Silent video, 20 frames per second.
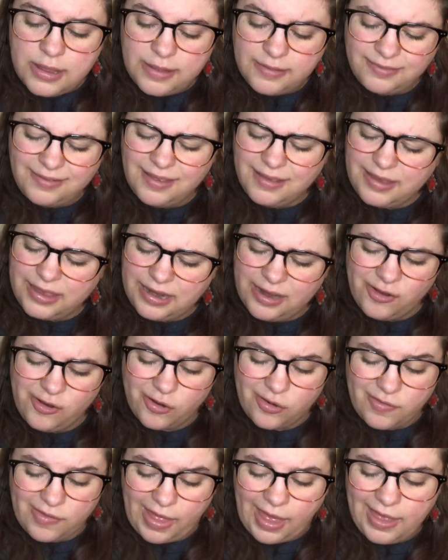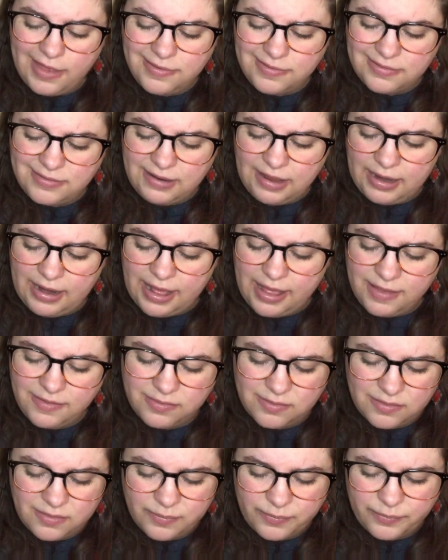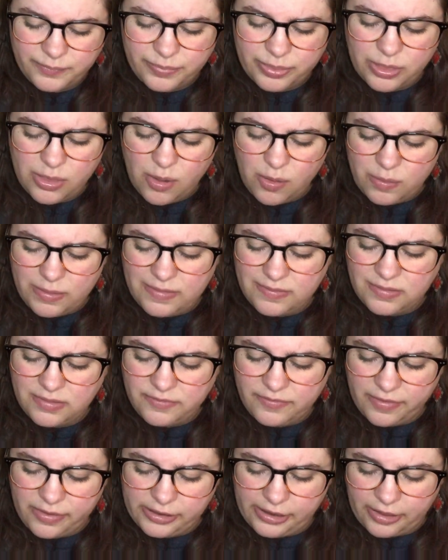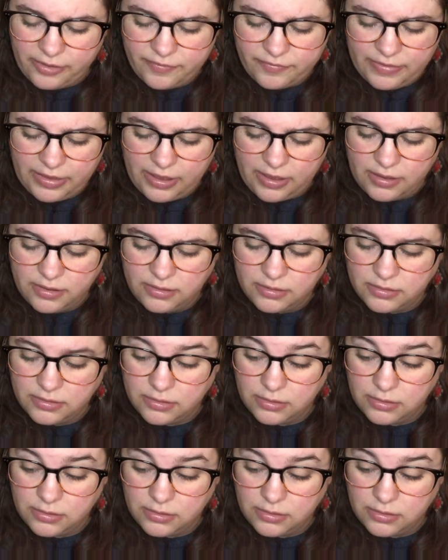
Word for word: Is he a kid in your class? Dad asked. No, he's in Philadelphia.